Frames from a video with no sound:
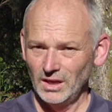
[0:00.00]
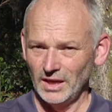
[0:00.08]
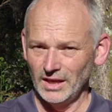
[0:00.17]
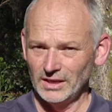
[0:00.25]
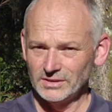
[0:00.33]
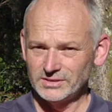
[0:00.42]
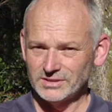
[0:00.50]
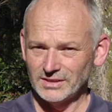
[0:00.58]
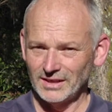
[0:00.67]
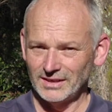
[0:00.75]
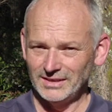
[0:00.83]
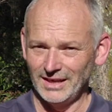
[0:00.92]
and
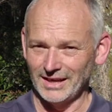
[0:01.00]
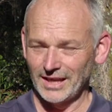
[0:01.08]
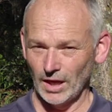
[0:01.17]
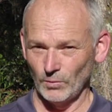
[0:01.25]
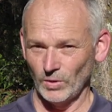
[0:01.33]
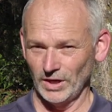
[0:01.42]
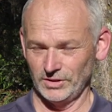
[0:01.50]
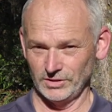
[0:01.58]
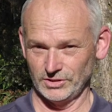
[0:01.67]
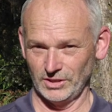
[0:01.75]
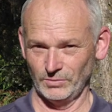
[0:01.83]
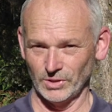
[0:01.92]
yeah, can't wait to
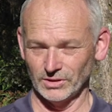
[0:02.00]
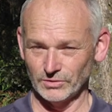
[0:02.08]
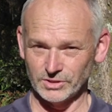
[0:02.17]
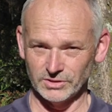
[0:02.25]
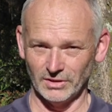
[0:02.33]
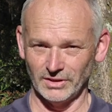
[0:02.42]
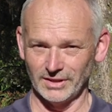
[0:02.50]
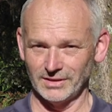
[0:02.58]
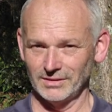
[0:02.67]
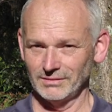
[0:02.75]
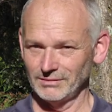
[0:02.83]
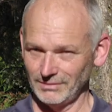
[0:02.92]
see what it looks
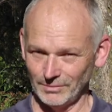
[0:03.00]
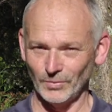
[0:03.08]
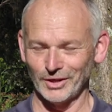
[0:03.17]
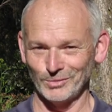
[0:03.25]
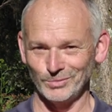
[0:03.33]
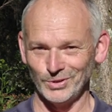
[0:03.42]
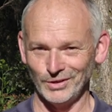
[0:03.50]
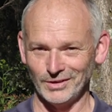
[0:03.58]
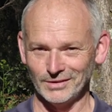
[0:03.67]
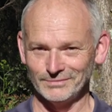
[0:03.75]
like on my computer.